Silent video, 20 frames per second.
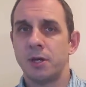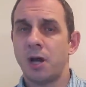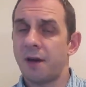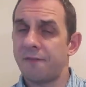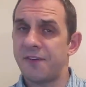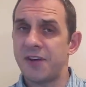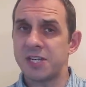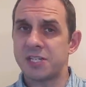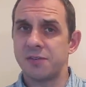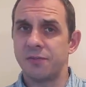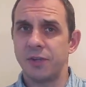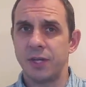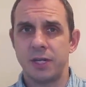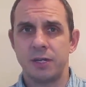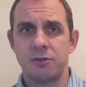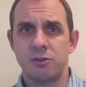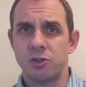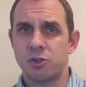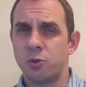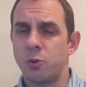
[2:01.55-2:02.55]

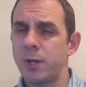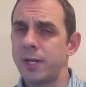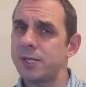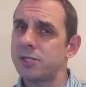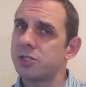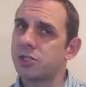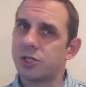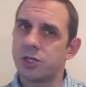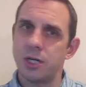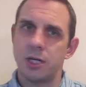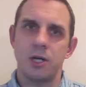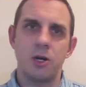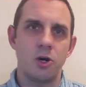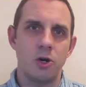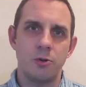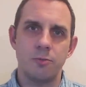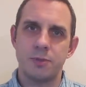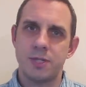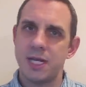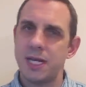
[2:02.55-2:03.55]
Offensively, the Twins, good
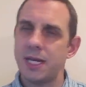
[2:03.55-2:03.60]
home